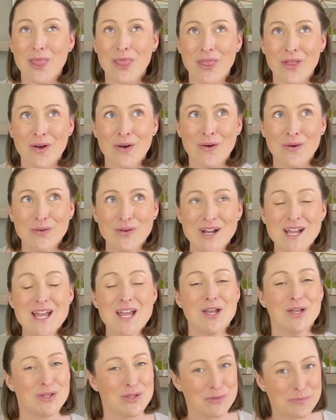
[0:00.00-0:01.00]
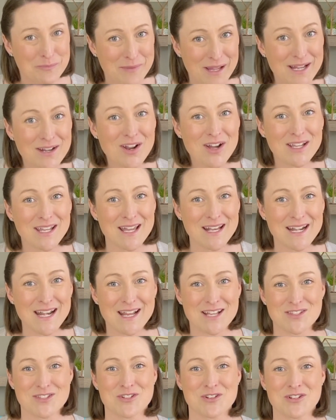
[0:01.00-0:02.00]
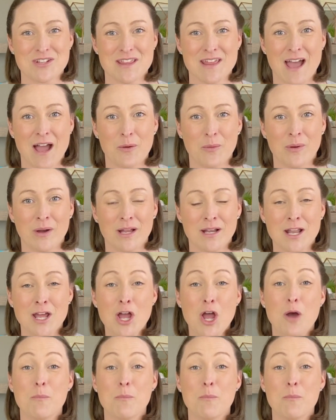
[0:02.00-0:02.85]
though you may not get an answer to that one.